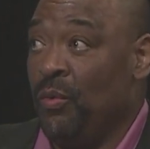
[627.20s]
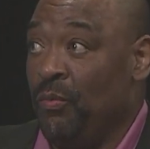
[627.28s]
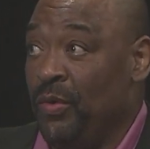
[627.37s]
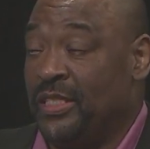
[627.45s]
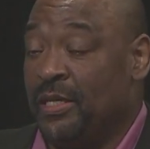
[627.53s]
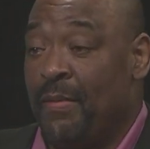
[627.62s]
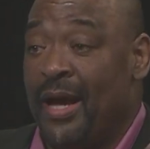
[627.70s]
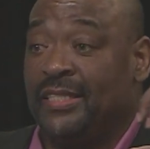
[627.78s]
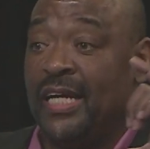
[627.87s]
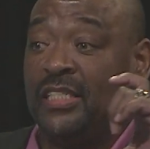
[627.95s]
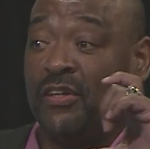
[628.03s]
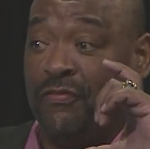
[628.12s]
when somebody
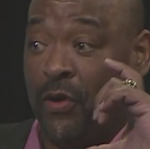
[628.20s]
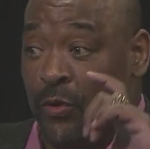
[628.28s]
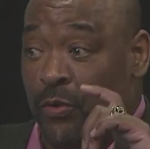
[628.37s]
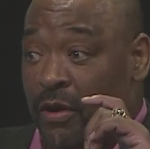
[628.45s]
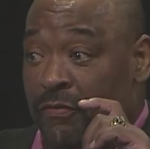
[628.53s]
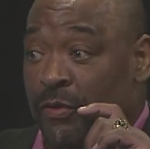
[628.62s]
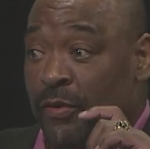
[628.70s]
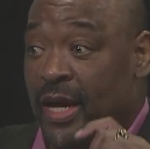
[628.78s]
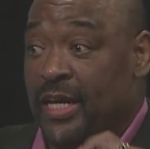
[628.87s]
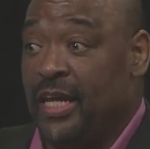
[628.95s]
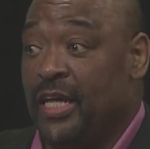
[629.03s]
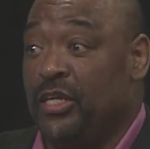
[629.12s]
takes a photo of you
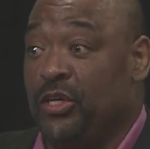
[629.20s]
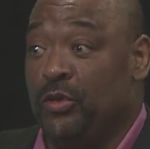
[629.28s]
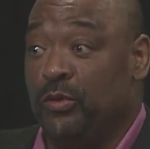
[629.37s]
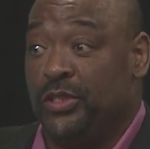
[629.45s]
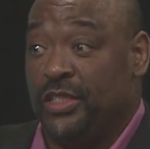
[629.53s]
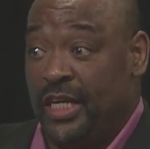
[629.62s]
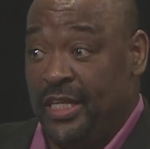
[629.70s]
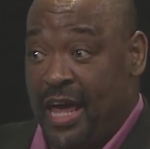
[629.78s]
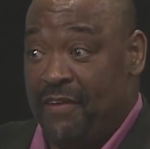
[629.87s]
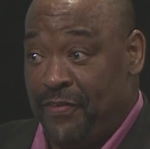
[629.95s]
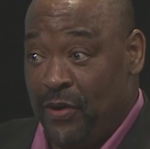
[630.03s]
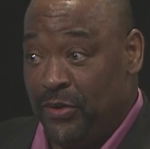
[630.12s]
and then you see
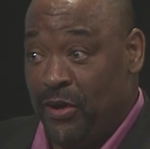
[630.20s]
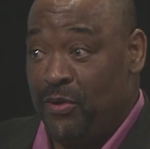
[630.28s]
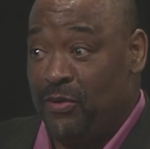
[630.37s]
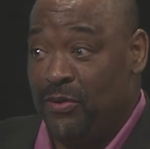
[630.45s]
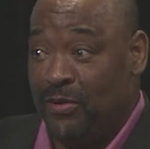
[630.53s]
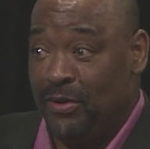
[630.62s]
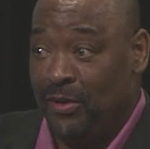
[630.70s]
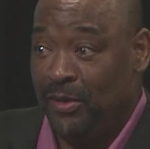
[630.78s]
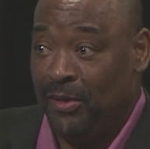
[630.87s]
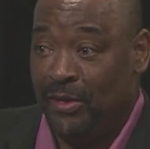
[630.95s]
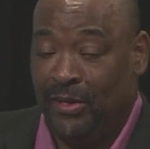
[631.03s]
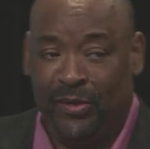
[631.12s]
that photo,
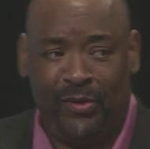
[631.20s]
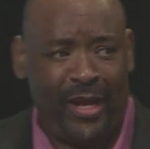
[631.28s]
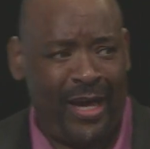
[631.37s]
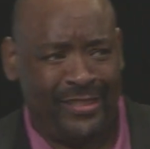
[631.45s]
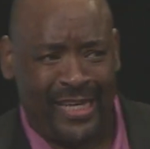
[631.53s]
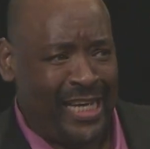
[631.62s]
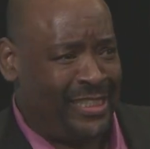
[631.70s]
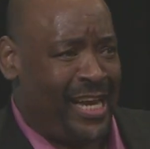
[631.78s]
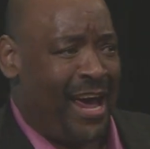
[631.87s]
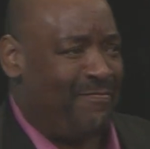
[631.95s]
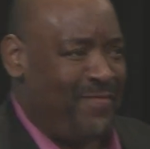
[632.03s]
you're like, that's not